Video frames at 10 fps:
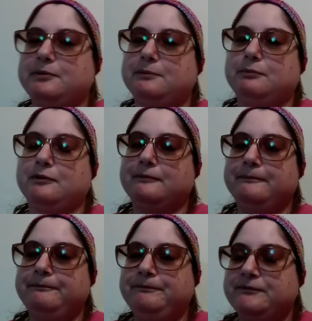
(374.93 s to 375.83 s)
people.
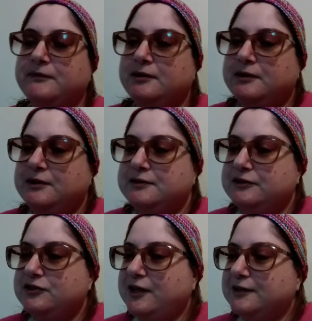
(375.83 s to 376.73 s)
They're
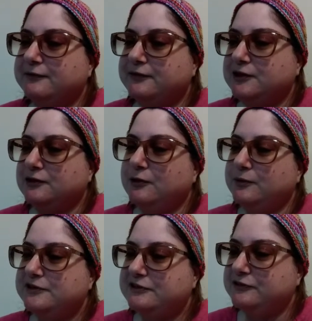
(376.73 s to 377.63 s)
trying to figure out
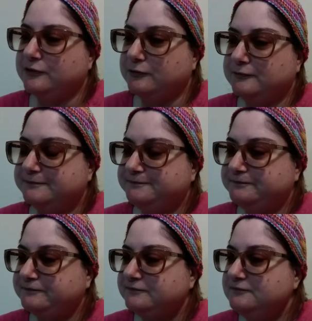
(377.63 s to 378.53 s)
what to do.
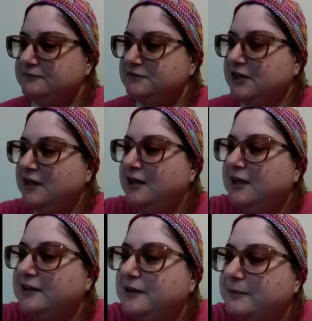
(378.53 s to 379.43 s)

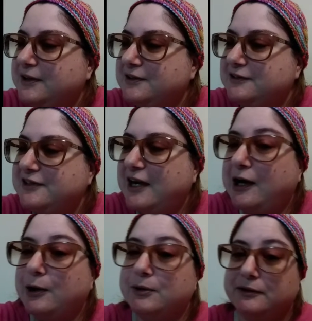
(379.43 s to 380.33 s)
And then we got the
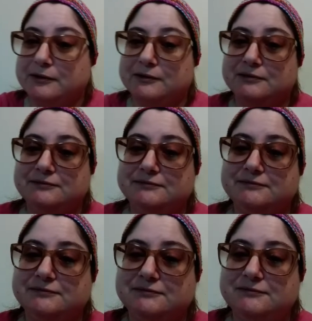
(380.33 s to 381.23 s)
Tower,
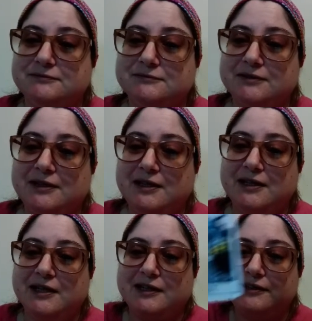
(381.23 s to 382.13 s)
and